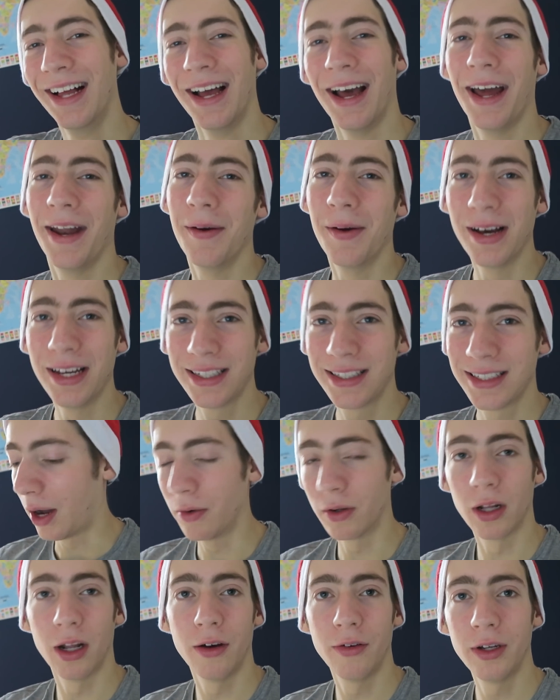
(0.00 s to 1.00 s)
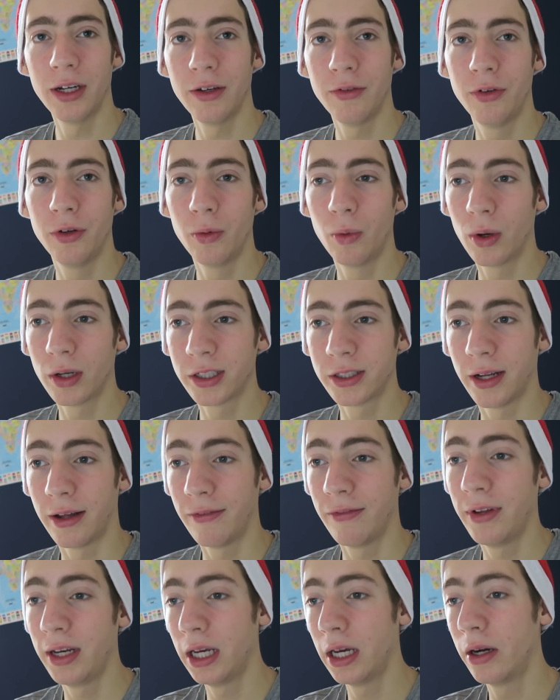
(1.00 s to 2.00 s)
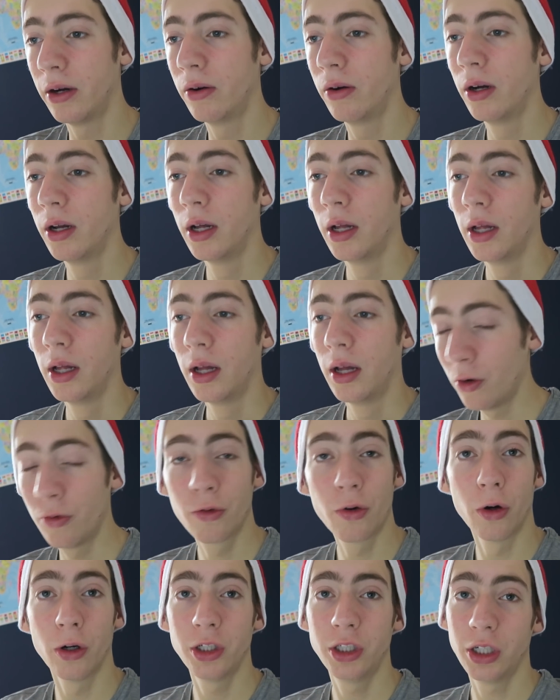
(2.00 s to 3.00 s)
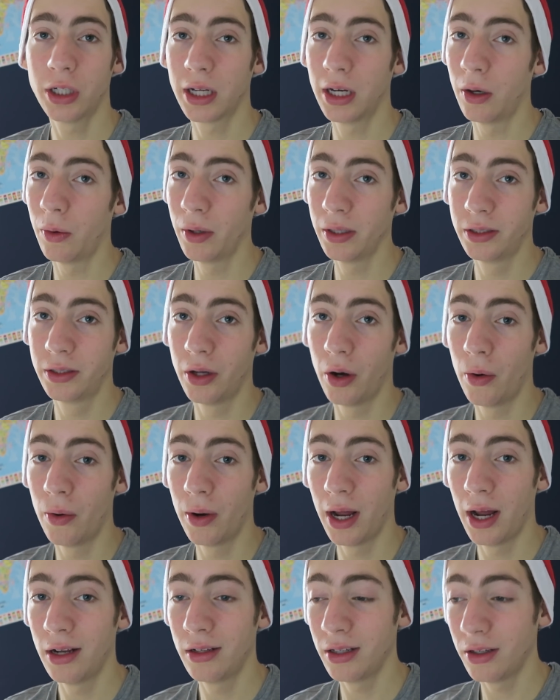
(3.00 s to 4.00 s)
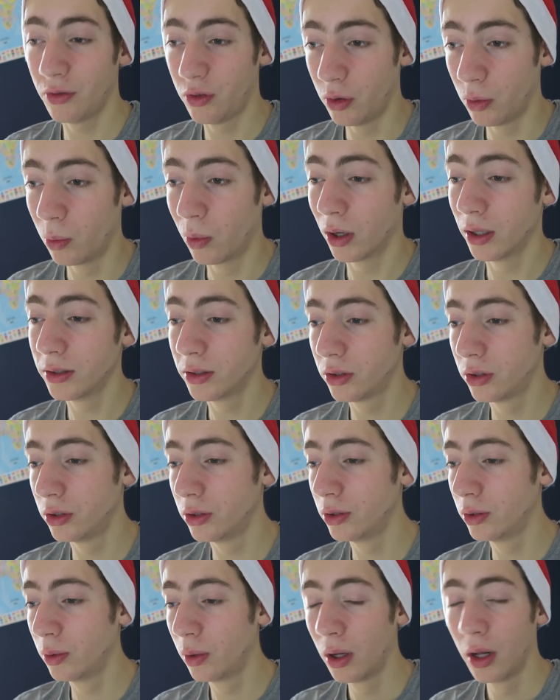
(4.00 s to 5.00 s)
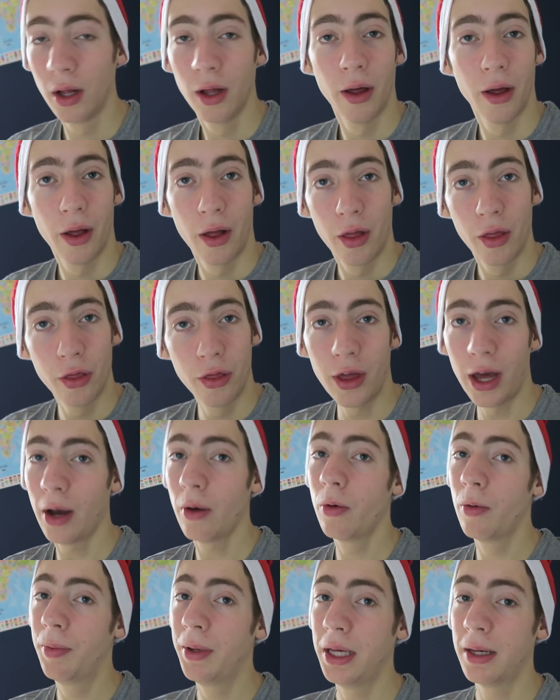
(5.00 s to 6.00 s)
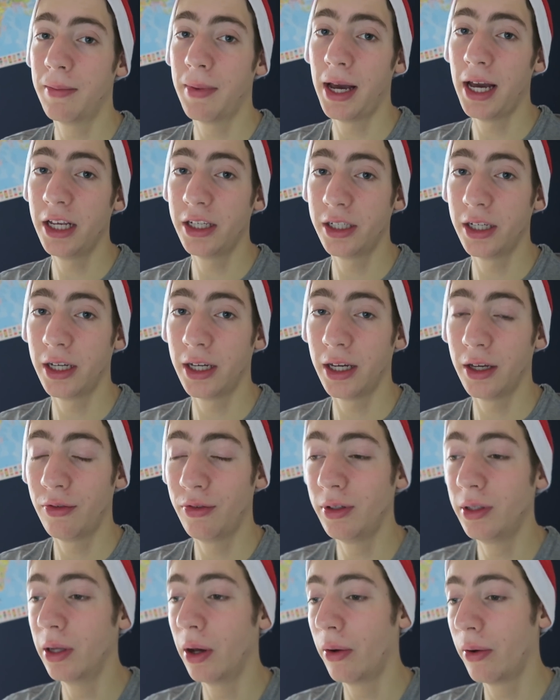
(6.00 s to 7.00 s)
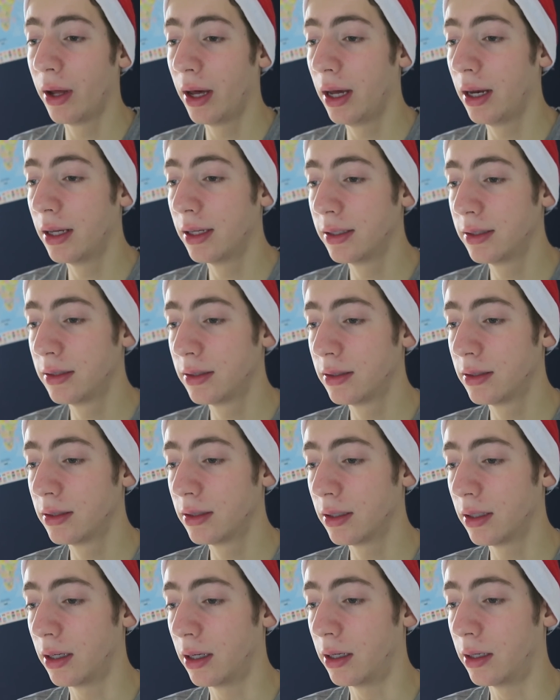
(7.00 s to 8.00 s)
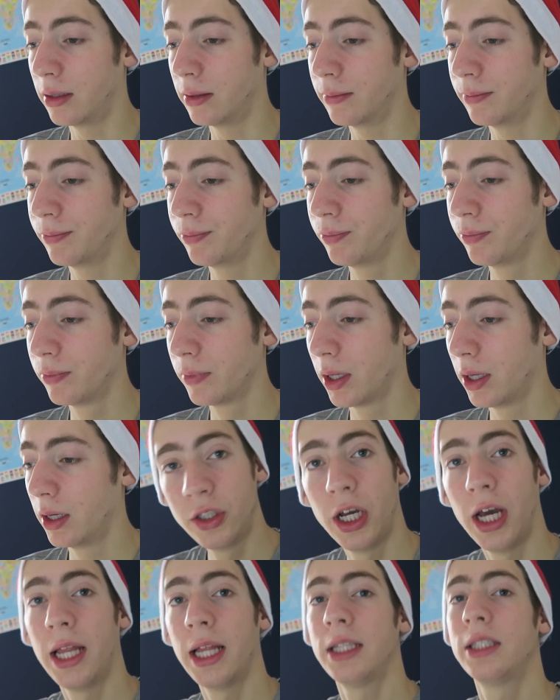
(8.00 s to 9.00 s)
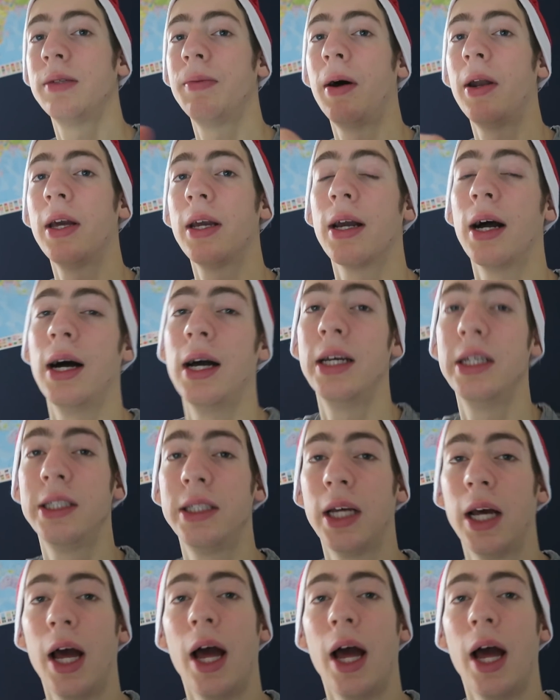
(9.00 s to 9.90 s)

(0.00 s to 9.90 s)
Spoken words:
Anyways, I would love it if you watch that video. Of course, you can always donate if you want to. That would be amazing if you donate it. So yeah, that's about it, guys.